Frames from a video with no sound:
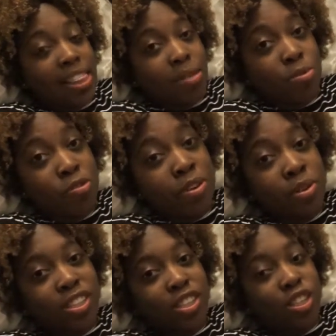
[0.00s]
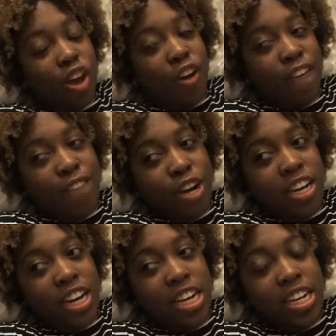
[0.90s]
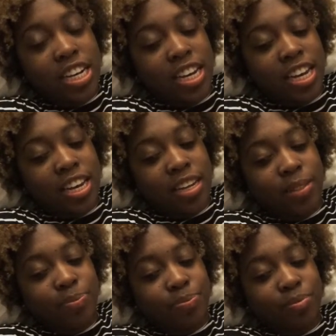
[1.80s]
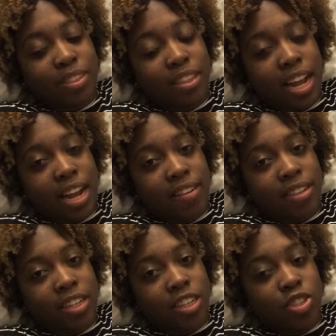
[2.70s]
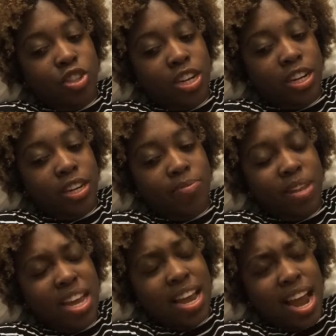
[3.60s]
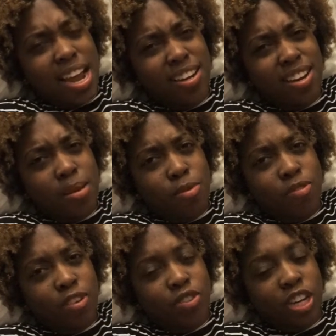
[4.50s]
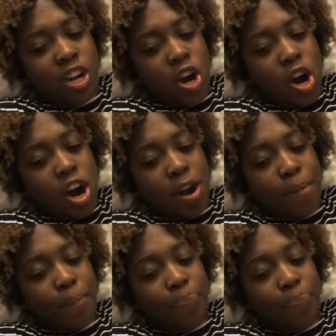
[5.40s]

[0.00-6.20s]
The movie was so freaking good. Like, I really enjoyed it. I didn't know that movie was rated R.